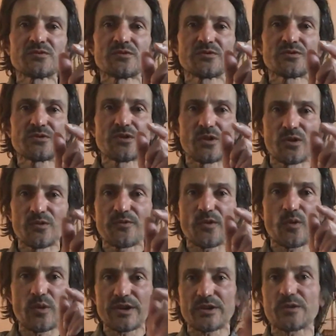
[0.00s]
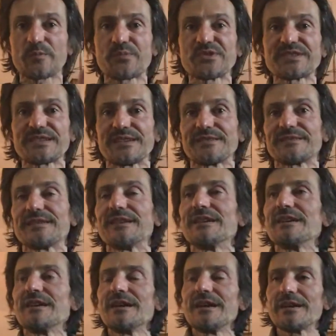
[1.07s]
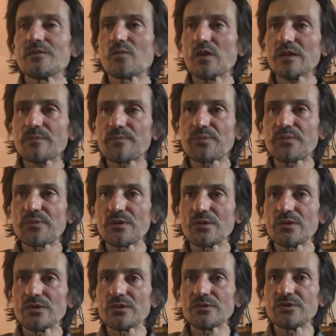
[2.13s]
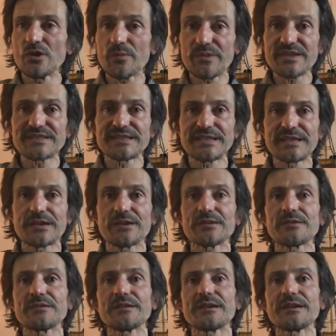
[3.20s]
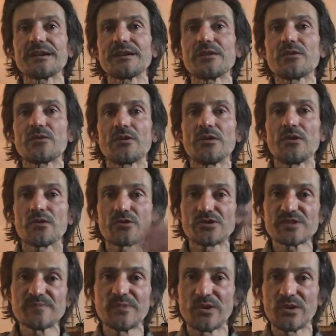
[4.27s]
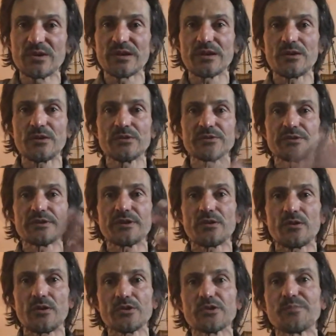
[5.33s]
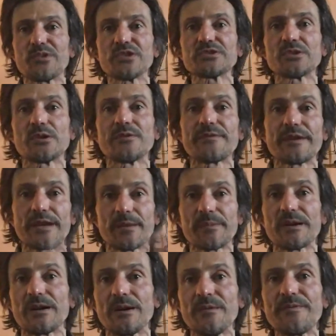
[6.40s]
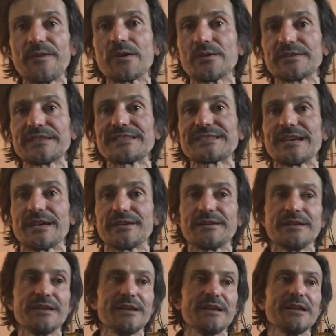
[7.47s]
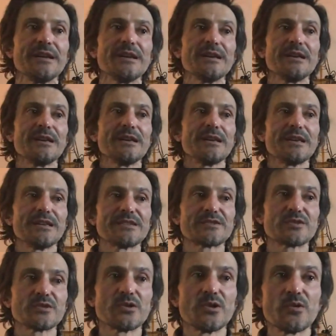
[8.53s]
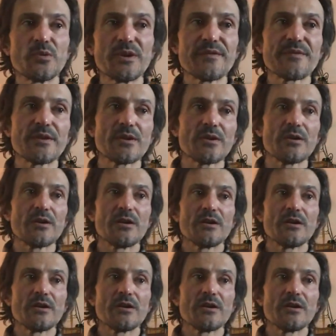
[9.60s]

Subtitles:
go for 100%. And what Norbert Singer, Roland Kussmaul, all the board of Herbert Anfahrer decide is to go with a